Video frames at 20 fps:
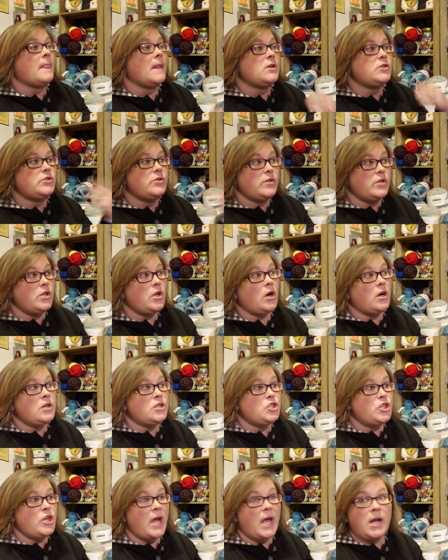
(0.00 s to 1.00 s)
And so the
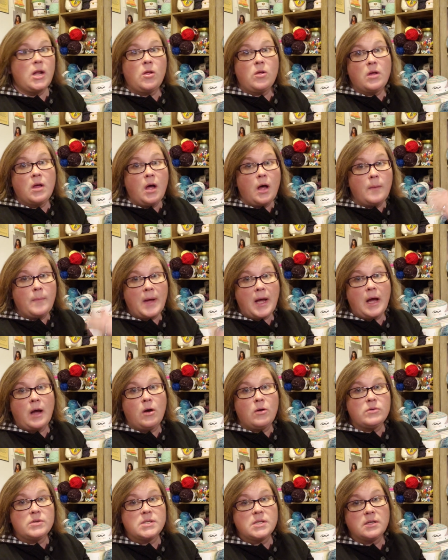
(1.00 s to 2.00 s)
yarn chat will come
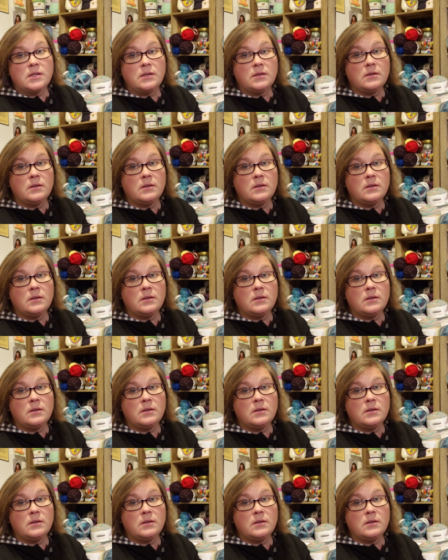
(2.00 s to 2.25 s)
out